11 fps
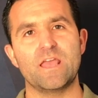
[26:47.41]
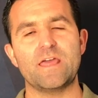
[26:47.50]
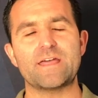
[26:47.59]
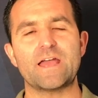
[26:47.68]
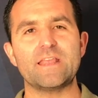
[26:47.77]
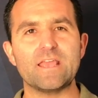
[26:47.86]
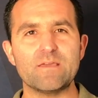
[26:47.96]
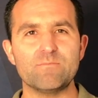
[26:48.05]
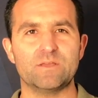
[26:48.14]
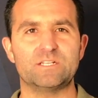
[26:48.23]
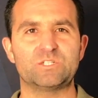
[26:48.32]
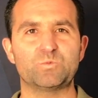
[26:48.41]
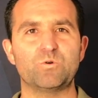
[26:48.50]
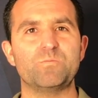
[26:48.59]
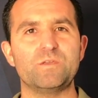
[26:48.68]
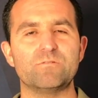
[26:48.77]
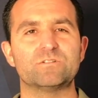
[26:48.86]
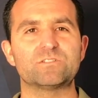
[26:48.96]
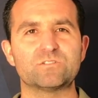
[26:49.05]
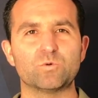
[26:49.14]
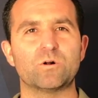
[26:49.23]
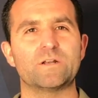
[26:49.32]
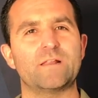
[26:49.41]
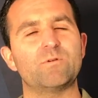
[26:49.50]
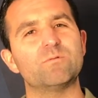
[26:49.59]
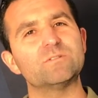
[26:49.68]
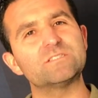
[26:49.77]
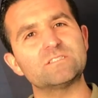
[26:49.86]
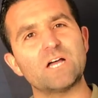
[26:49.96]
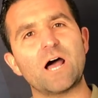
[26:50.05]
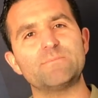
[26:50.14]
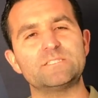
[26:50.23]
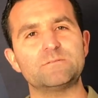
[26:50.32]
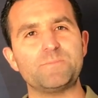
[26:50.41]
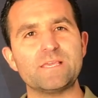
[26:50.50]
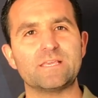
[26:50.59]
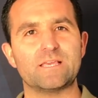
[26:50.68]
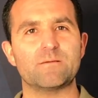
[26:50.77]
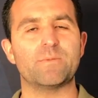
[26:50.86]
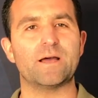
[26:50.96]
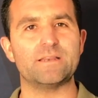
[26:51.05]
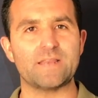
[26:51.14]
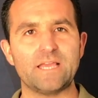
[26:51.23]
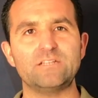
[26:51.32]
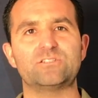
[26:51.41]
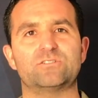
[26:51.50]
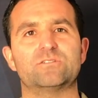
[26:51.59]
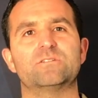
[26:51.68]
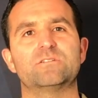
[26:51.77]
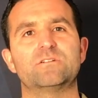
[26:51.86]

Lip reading: That image will be restored, and we will stop speaking by nature.